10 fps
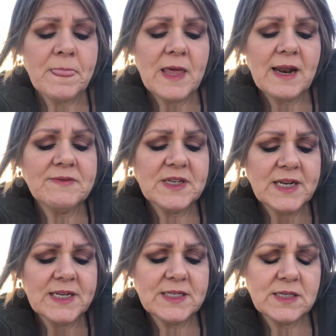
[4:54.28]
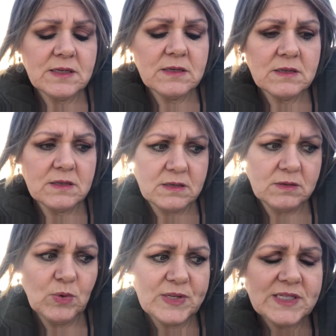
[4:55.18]
and I've done it
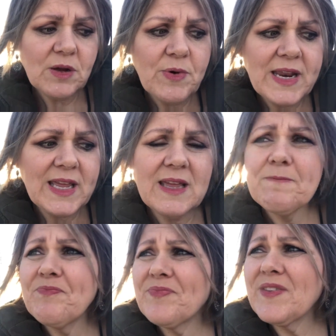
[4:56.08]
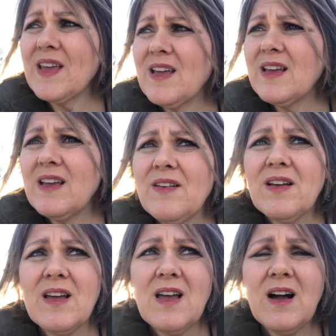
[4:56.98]
once already.
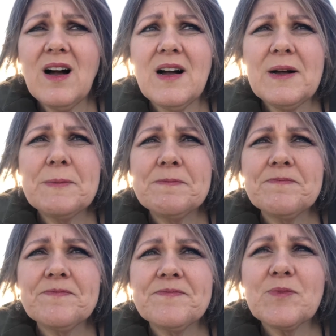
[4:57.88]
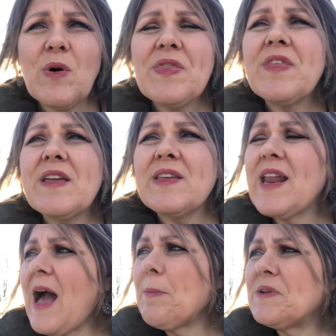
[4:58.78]
One thing that
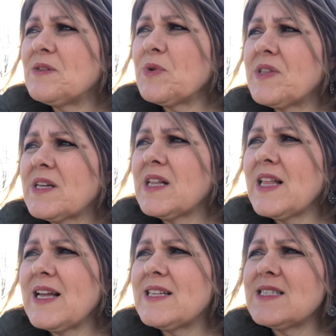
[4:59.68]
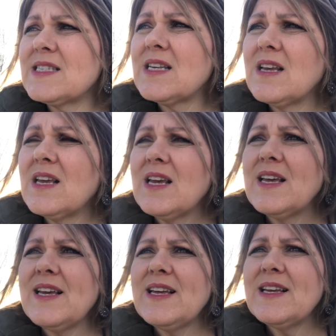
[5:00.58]
happened with the cleanse
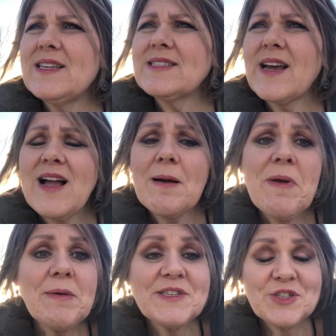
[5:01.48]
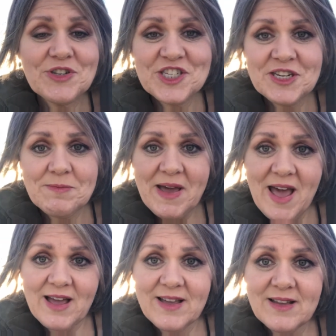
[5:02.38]
is I got my restriction
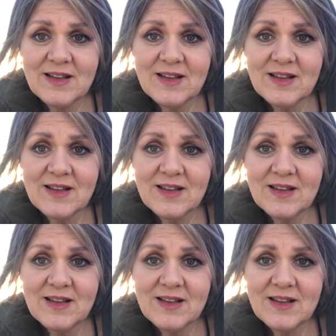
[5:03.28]
back.